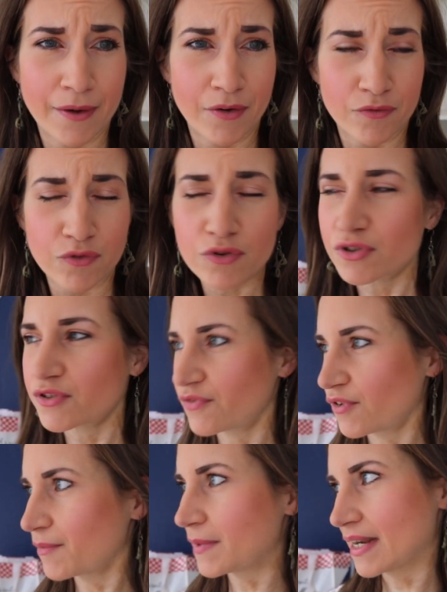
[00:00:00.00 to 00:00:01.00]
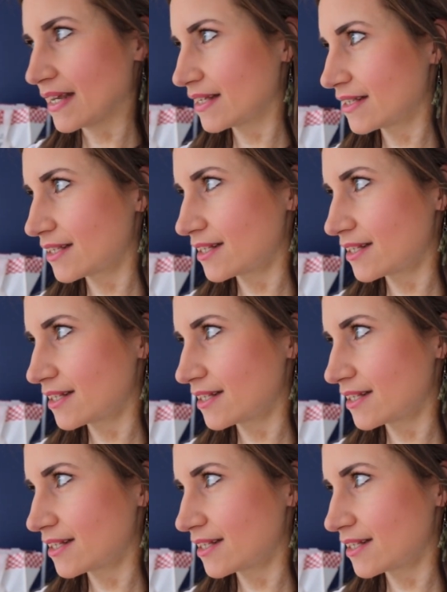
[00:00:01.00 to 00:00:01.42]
44 minutes,